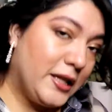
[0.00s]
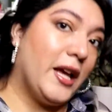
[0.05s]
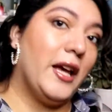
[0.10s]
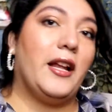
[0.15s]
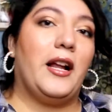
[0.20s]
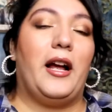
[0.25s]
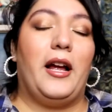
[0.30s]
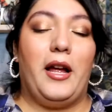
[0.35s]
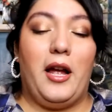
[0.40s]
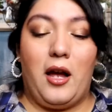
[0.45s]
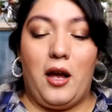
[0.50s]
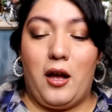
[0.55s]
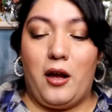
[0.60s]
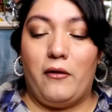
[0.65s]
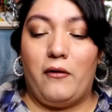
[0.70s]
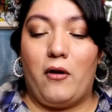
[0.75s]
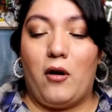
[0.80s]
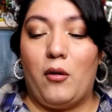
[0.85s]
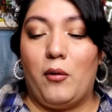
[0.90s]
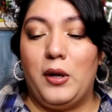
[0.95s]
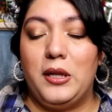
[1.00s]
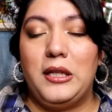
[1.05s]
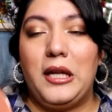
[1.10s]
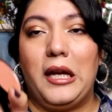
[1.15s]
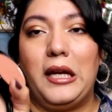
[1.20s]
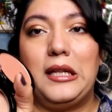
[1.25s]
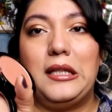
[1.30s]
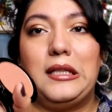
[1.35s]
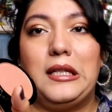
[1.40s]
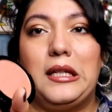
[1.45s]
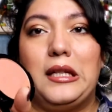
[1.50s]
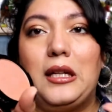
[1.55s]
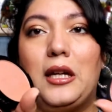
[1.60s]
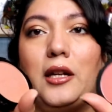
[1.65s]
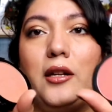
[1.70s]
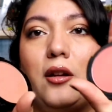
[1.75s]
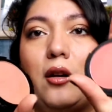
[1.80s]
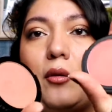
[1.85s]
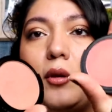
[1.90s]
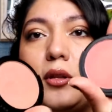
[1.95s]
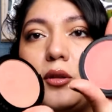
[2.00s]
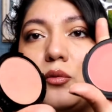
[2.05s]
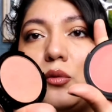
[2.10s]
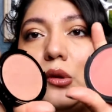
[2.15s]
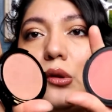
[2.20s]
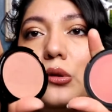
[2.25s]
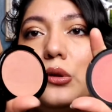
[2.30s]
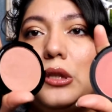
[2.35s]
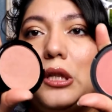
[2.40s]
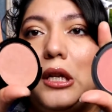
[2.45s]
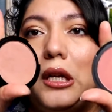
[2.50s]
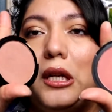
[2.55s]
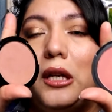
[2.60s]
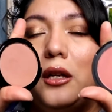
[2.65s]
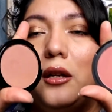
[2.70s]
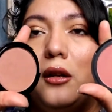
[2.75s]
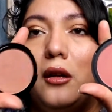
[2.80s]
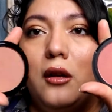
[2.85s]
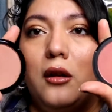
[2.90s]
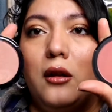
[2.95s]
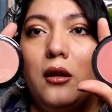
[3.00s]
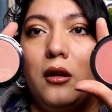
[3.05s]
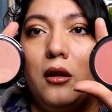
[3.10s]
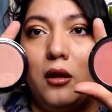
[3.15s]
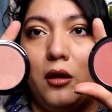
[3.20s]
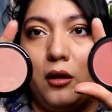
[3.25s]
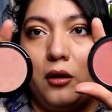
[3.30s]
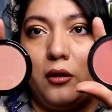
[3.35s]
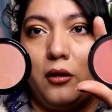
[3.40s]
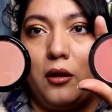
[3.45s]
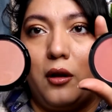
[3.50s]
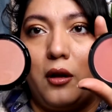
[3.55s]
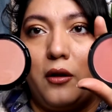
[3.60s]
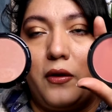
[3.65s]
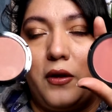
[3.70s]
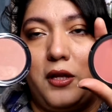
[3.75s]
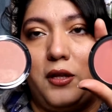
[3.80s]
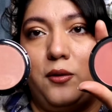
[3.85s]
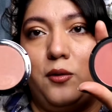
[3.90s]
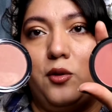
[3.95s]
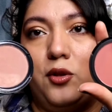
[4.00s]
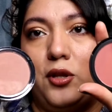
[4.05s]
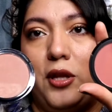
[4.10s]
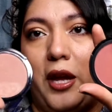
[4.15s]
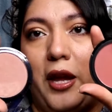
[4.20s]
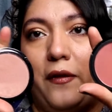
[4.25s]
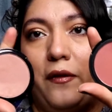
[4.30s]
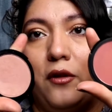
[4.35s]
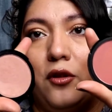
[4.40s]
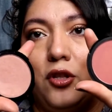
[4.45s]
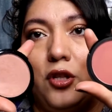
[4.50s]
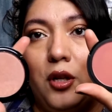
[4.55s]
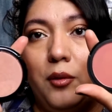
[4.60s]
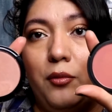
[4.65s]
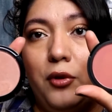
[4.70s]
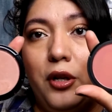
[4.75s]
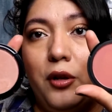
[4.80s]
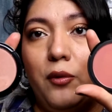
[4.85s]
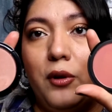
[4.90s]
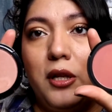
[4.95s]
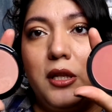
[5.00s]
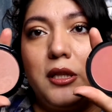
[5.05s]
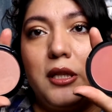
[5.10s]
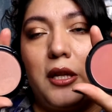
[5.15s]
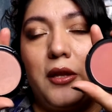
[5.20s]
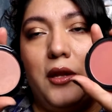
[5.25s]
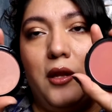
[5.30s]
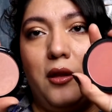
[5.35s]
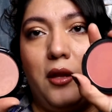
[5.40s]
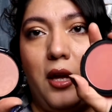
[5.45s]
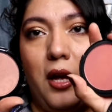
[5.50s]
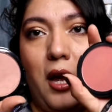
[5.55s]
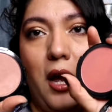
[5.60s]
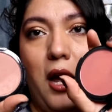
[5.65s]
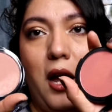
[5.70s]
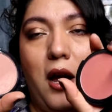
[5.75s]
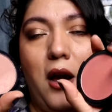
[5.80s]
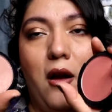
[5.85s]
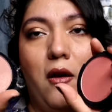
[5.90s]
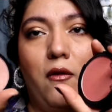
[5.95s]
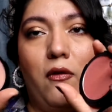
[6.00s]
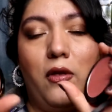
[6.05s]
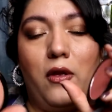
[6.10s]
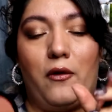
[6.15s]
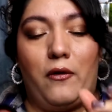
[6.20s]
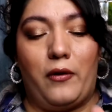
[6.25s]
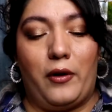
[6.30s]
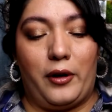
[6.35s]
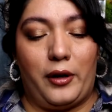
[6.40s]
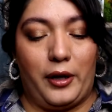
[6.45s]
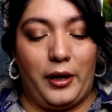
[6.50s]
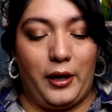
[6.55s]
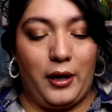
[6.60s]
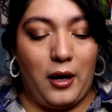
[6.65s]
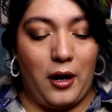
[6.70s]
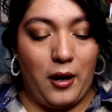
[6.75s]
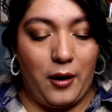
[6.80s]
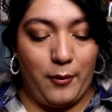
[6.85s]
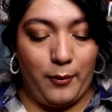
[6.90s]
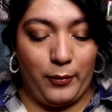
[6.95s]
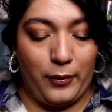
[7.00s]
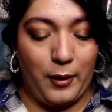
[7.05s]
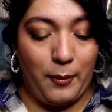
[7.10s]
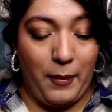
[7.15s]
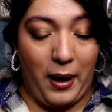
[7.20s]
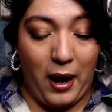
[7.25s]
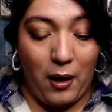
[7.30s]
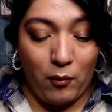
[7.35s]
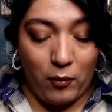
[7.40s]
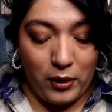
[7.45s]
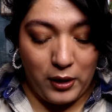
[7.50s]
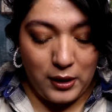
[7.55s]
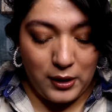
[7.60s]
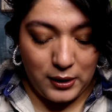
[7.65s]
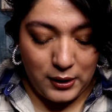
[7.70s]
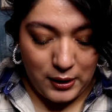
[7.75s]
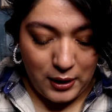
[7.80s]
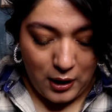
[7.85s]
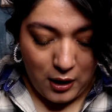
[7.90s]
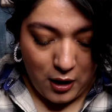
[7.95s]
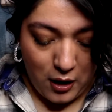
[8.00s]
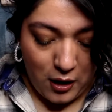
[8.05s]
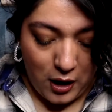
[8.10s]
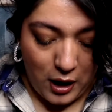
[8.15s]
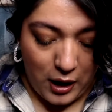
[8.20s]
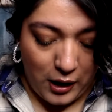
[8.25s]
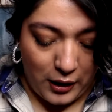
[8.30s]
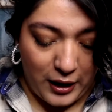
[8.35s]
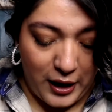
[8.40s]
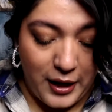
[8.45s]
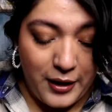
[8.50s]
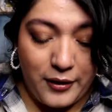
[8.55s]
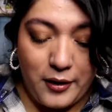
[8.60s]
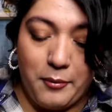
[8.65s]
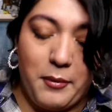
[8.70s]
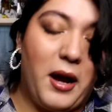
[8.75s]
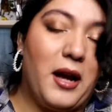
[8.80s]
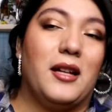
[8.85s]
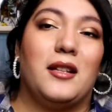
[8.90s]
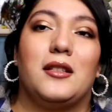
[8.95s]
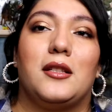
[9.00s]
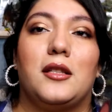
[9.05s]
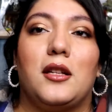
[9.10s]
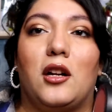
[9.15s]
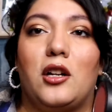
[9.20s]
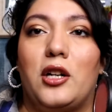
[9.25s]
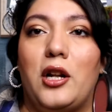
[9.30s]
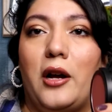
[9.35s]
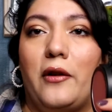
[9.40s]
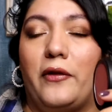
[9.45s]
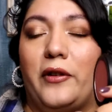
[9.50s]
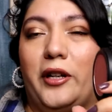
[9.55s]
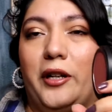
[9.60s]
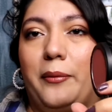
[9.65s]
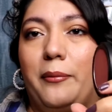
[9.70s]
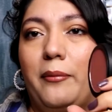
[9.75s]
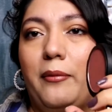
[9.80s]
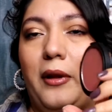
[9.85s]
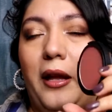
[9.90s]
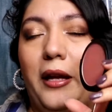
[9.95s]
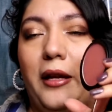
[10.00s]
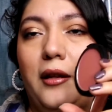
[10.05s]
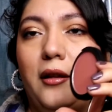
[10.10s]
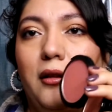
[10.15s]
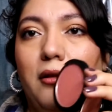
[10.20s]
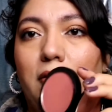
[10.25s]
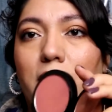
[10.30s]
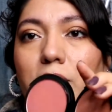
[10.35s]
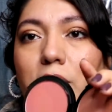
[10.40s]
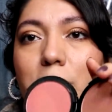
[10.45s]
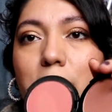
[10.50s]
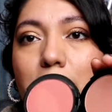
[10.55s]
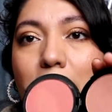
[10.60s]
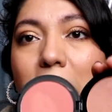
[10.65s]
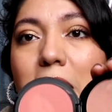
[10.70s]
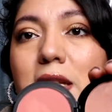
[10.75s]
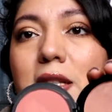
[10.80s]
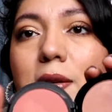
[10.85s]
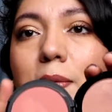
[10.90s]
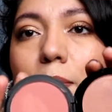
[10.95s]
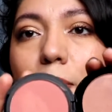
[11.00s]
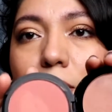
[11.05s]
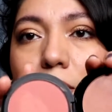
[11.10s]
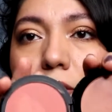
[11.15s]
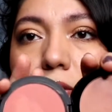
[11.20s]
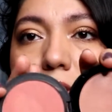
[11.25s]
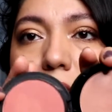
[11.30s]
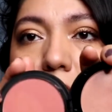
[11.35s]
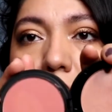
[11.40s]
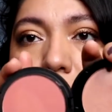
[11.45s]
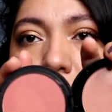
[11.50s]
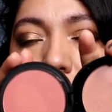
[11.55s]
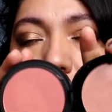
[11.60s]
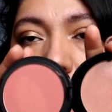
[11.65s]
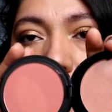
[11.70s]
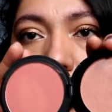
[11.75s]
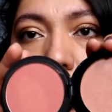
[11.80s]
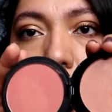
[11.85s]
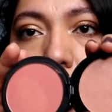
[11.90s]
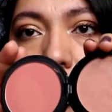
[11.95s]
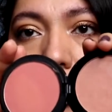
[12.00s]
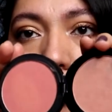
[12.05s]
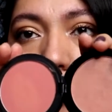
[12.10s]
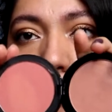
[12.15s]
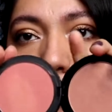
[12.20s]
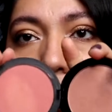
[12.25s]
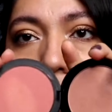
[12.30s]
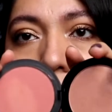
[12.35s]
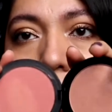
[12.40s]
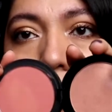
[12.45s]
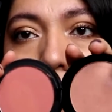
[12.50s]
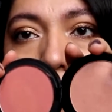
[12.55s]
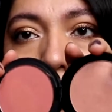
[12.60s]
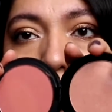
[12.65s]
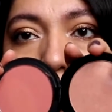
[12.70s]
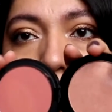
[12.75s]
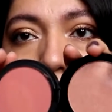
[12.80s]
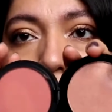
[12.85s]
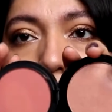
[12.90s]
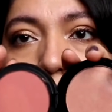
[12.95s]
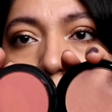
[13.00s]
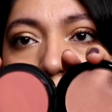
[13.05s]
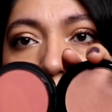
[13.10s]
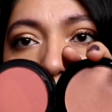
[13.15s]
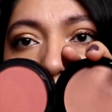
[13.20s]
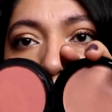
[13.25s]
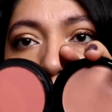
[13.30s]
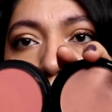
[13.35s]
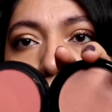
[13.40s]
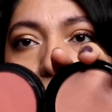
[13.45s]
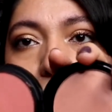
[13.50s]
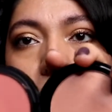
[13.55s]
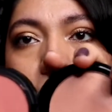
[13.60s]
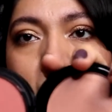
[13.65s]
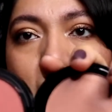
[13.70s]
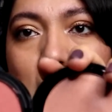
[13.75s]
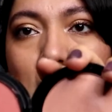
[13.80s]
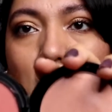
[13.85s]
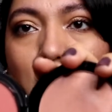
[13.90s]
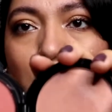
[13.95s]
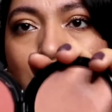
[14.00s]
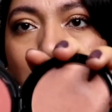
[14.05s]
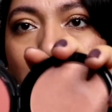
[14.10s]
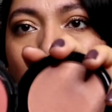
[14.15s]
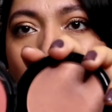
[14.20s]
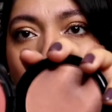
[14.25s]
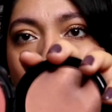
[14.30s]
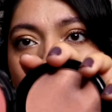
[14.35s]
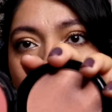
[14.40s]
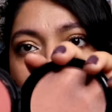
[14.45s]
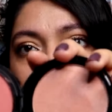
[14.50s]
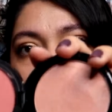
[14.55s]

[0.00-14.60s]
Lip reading: Said I have Always Hazy and Always Rosy. This one's, they have the shimmery ones, and then they have the very the matte ones. Again, the mattes are not very, like, they're matte, but they're not that chalky matte because they are primer